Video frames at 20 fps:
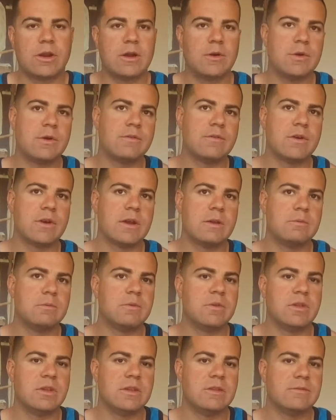however, I
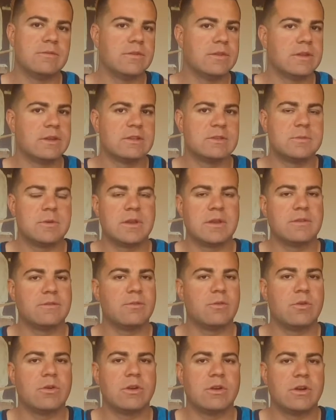really didn't feel like spending
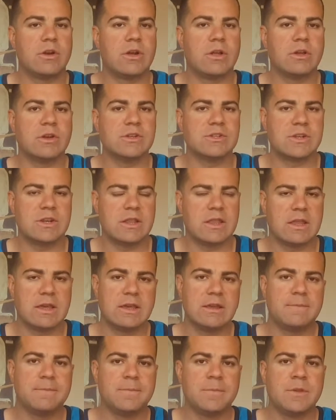$400 on a
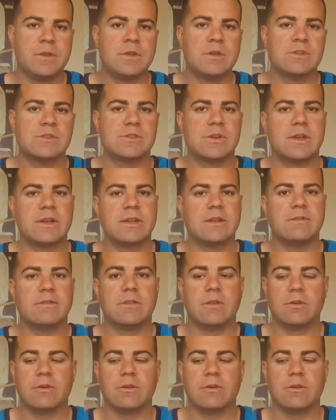light, so I did